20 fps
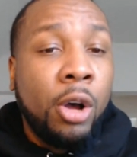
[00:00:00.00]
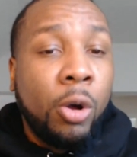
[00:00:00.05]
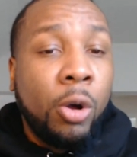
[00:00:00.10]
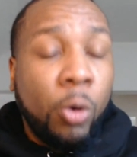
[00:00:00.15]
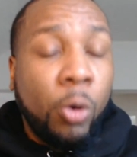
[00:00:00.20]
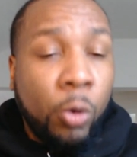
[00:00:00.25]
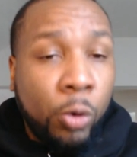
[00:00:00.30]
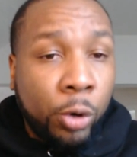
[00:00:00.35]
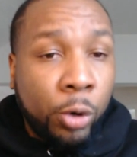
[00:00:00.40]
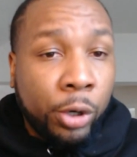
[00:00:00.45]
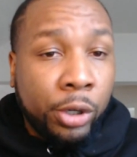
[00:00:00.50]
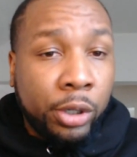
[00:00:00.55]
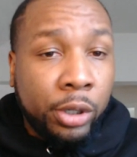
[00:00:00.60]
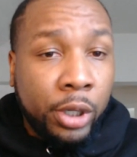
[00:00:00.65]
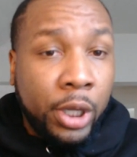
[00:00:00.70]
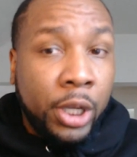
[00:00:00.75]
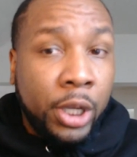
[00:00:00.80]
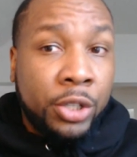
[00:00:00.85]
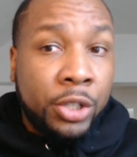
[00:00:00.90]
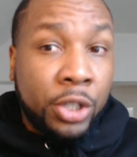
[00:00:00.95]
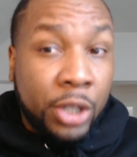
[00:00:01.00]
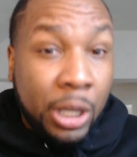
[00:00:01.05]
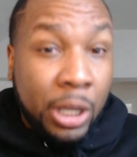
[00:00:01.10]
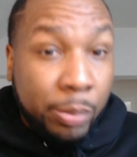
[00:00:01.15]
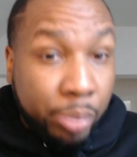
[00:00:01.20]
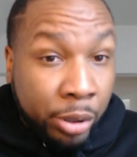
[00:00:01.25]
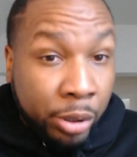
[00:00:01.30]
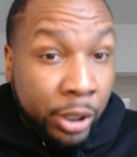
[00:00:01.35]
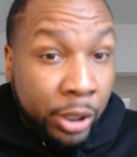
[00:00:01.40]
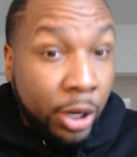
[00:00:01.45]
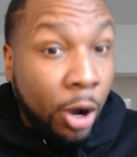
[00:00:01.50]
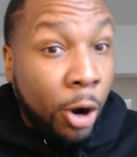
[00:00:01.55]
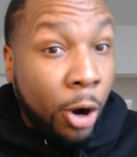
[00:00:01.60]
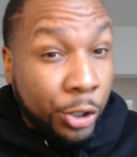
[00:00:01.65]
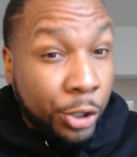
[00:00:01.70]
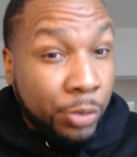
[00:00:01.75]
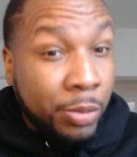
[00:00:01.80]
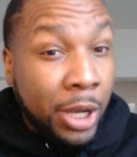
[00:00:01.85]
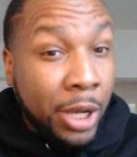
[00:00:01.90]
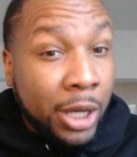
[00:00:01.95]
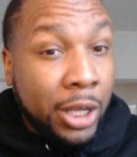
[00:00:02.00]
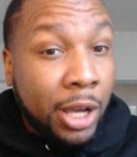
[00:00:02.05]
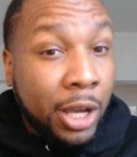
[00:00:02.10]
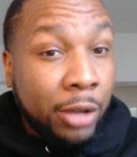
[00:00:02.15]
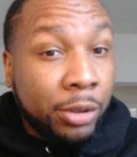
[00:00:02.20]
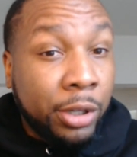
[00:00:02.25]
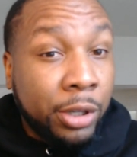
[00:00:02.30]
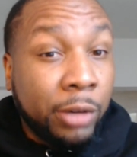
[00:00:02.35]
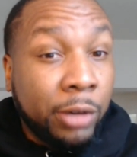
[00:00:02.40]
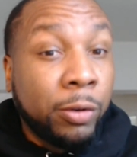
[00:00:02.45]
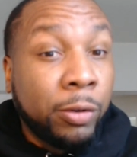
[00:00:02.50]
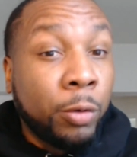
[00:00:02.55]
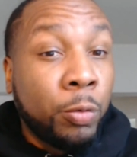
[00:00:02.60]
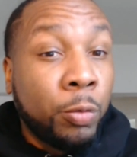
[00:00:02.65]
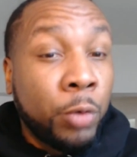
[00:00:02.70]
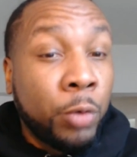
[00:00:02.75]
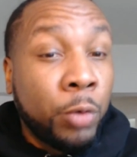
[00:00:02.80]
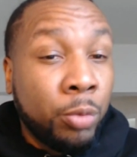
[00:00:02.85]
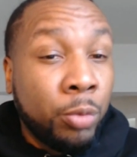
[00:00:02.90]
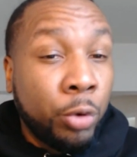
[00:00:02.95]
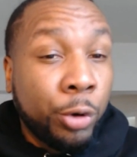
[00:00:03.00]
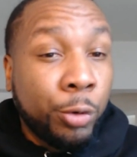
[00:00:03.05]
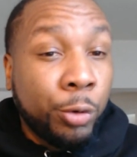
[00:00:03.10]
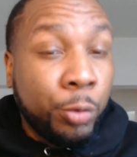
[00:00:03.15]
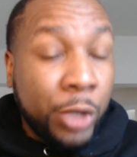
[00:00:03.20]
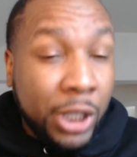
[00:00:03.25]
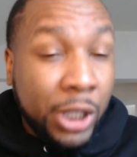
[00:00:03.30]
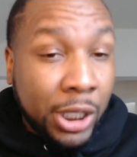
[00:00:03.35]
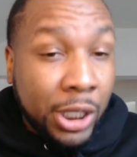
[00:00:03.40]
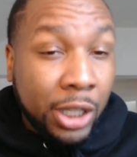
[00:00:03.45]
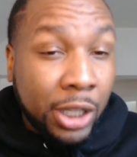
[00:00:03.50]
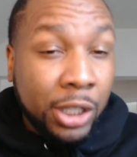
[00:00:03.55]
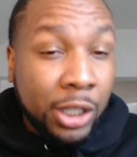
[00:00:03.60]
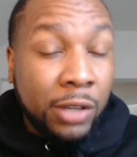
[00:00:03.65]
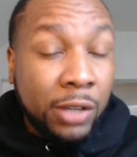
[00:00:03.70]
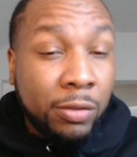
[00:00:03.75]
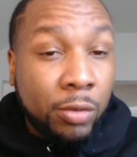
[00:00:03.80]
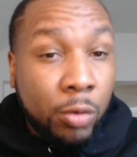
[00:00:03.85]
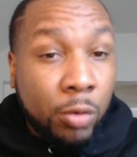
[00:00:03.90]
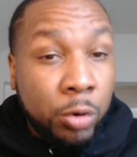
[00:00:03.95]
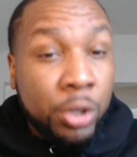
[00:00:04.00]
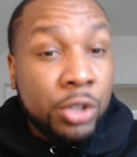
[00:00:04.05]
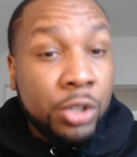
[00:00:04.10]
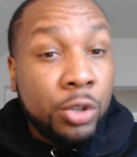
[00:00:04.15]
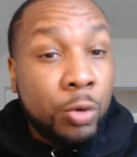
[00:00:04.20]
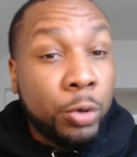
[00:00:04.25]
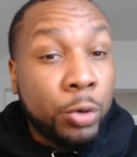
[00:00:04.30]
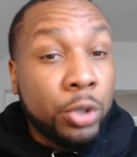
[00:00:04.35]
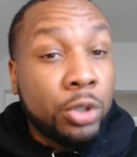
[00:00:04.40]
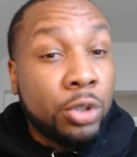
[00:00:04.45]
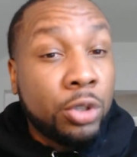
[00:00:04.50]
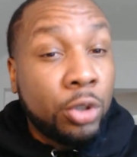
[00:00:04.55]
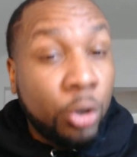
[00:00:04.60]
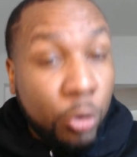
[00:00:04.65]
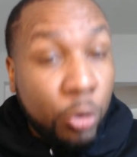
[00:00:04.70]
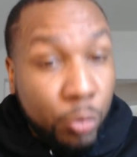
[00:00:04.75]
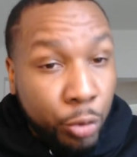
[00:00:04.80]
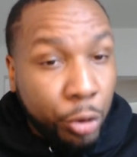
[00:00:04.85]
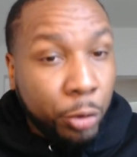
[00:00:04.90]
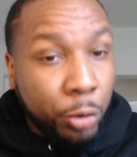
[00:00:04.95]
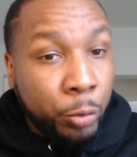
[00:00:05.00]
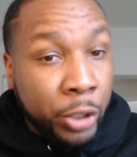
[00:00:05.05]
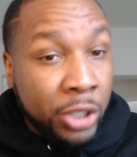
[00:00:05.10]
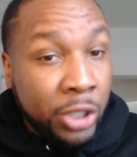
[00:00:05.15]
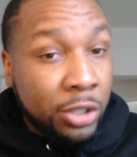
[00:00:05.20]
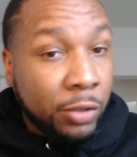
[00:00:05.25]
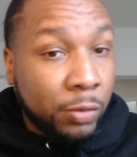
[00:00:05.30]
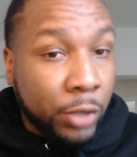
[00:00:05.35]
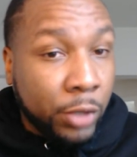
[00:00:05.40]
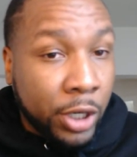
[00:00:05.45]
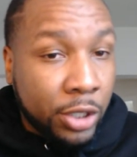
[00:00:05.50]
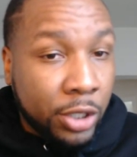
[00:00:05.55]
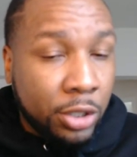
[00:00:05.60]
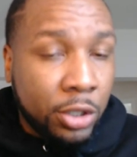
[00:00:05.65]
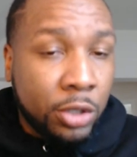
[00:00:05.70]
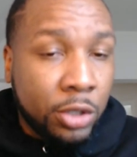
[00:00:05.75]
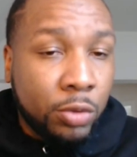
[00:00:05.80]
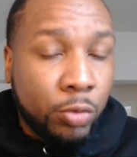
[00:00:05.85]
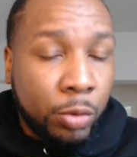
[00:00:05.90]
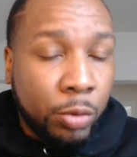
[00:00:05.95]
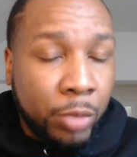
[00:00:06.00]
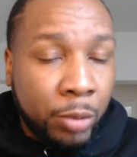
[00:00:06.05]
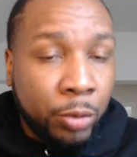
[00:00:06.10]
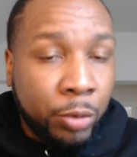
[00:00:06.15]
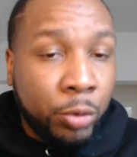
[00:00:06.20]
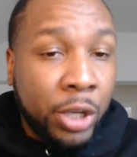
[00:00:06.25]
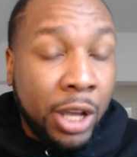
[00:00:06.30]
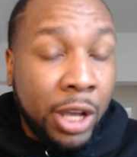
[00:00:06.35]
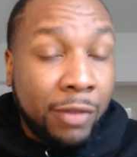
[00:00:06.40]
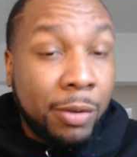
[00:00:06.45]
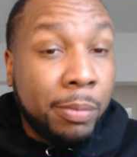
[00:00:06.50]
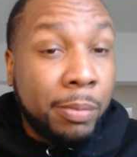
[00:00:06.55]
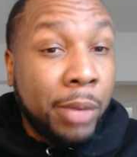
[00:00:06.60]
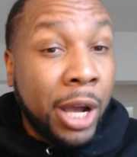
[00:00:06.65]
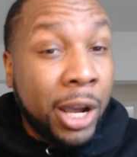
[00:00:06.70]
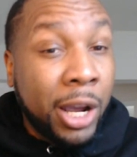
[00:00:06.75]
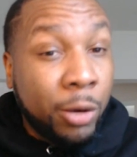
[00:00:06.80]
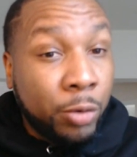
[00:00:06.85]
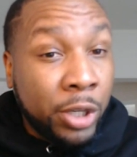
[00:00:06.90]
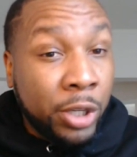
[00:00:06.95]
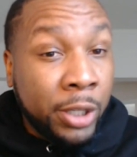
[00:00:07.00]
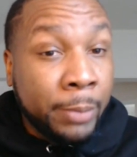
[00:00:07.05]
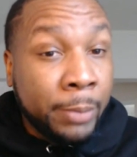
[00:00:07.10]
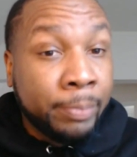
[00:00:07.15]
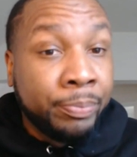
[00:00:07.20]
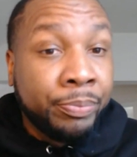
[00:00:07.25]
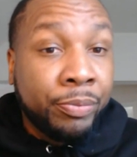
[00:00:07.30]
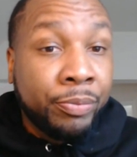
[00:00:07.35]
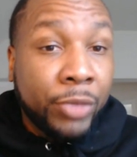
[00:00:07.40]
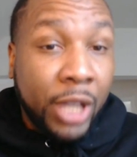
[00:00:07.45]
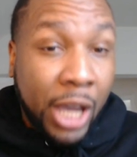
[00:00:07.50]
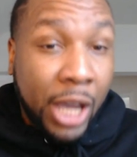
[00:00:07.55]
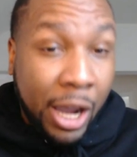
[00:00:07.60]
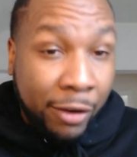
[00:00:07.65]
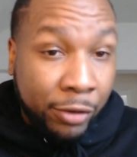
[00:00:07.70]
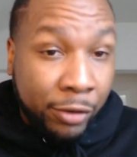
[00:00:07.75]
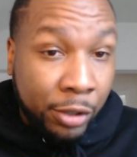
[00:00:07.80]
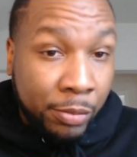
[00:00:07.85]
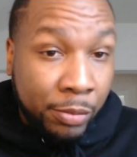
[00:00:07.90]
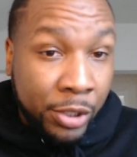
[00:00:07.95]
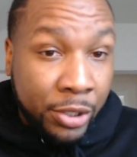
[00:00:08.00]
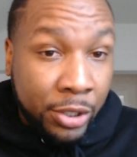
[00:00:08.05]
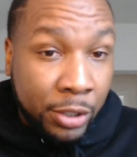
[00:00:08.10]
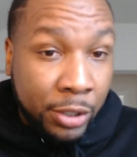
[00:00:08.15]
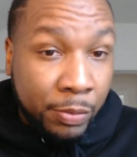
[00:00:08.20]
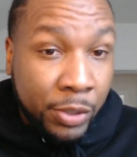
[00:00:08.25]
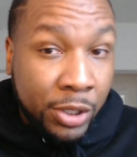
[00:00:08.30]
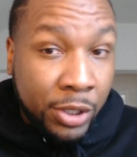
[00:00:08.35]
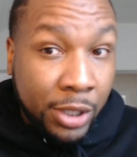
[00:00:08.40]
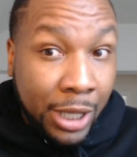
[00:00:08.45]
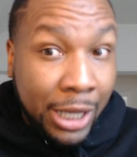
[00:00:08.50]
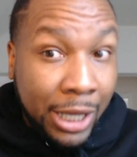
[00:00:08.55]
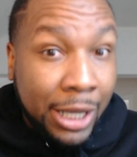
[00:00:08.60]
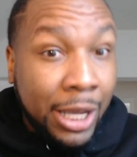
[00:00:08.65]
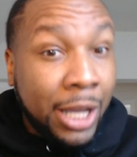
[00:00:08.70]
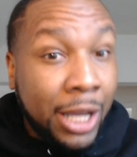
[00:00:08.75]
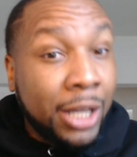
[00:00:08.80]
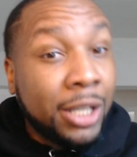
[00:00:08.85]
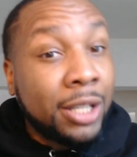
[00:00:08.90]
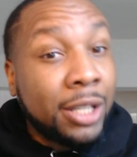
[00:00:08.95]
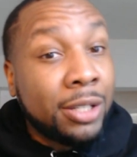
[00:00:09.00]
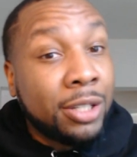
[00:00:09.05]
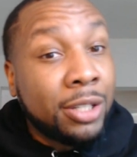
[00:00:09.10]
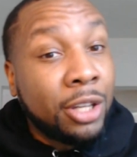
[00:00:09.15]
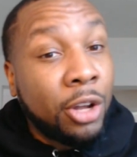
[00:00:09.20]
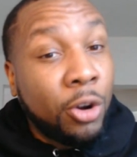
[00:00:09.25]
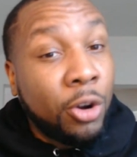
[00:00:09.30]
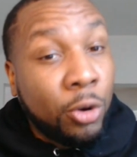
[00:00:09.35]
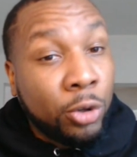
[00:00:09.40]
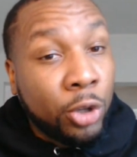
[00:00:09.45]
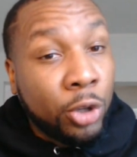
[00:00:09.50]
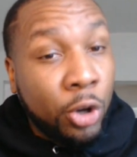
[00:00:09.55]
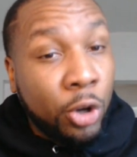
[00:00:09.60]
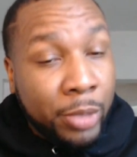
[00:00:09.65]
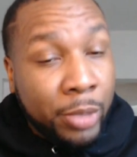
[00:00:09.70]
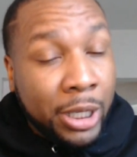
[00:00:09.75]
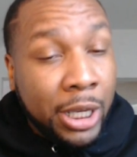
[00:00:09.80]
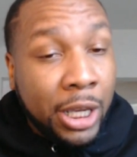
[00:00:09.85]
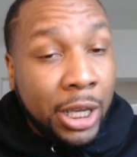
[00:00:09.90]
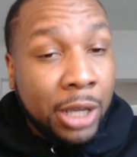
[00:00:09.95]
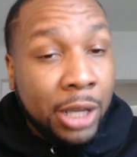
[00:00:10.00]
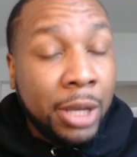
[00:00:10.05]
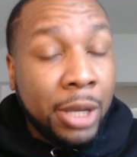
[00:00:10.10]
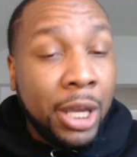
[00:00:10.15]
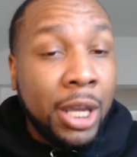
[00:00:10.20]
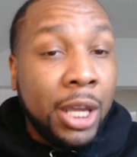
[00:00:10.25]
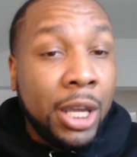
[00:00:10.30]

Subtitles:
Or should they put Arch Manning out there for one more week and give Quinn Ewers two more weeks of rest? Because remember, we have a bye week after Mississippi State heading into the Oklahoma game.